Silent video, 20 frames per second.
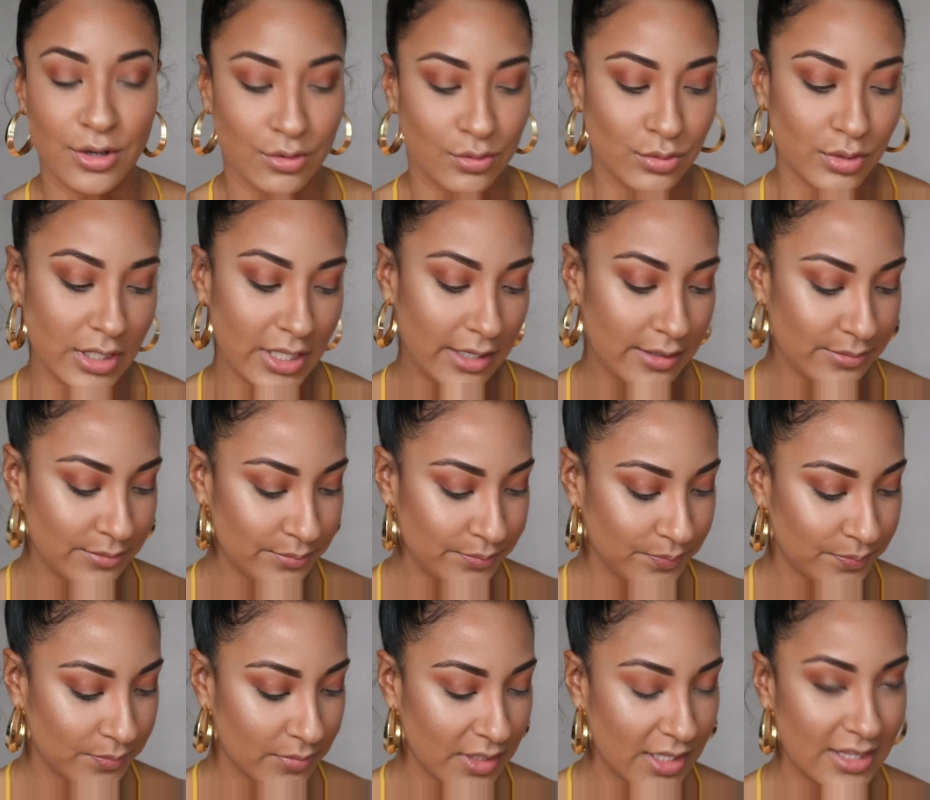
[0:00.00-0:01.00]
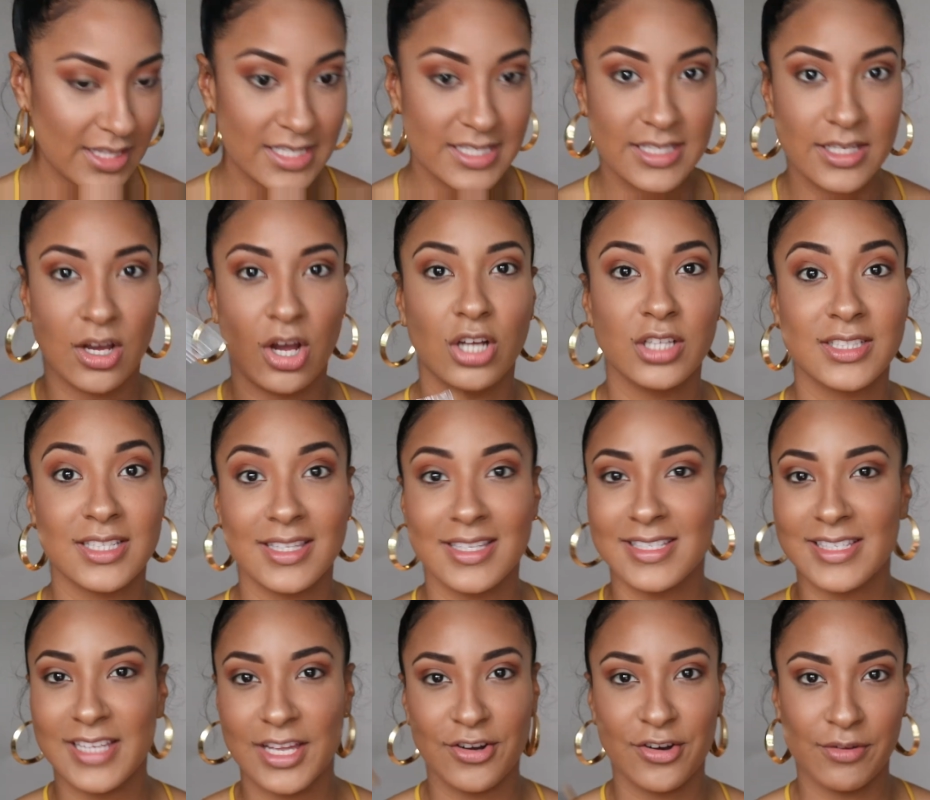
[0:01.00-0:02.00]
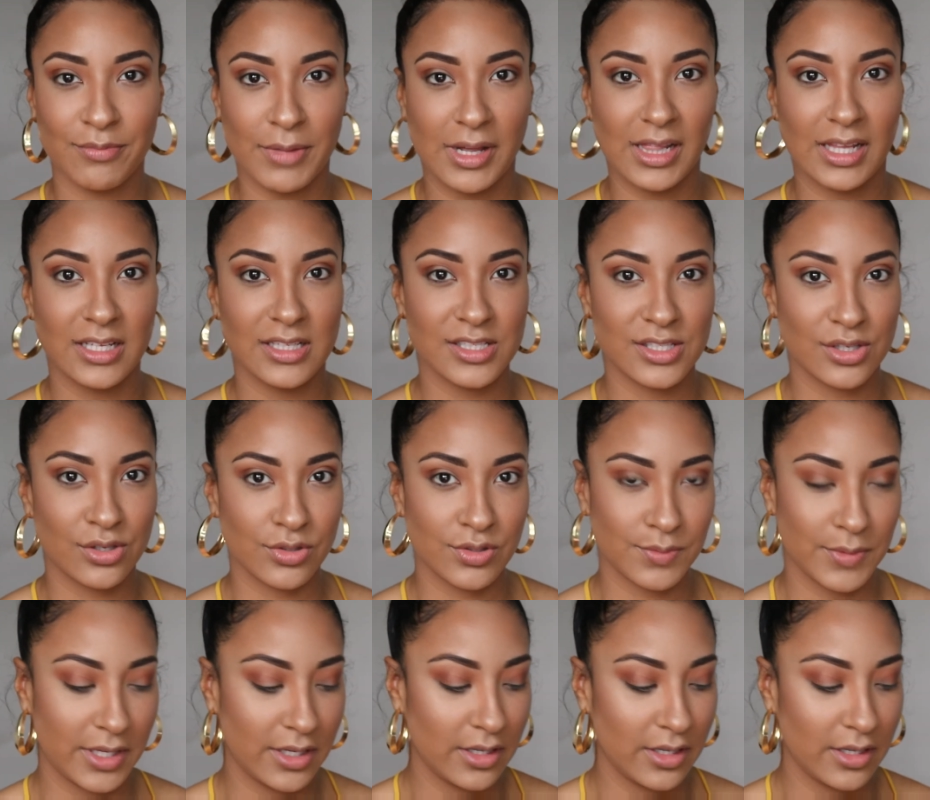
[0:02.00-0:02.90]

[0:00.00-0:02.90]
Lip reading: only. Onto the center of my lid, excuse